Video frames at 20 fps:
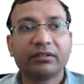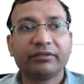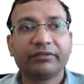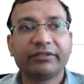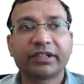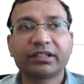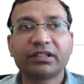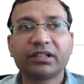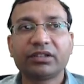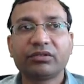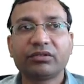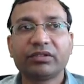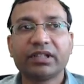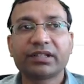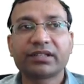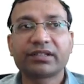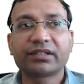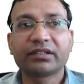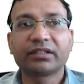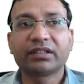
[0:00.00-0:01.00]
Further to
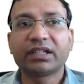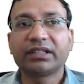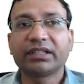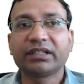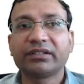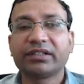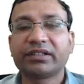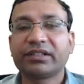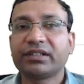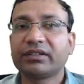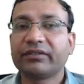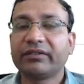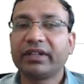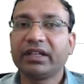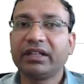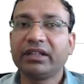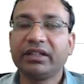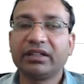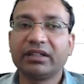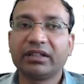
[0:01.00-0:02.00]
this, I think this is a
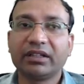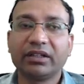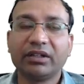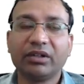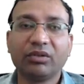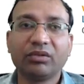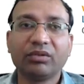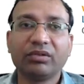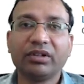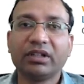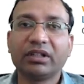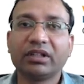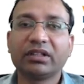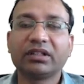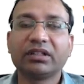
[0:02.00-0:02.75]
very known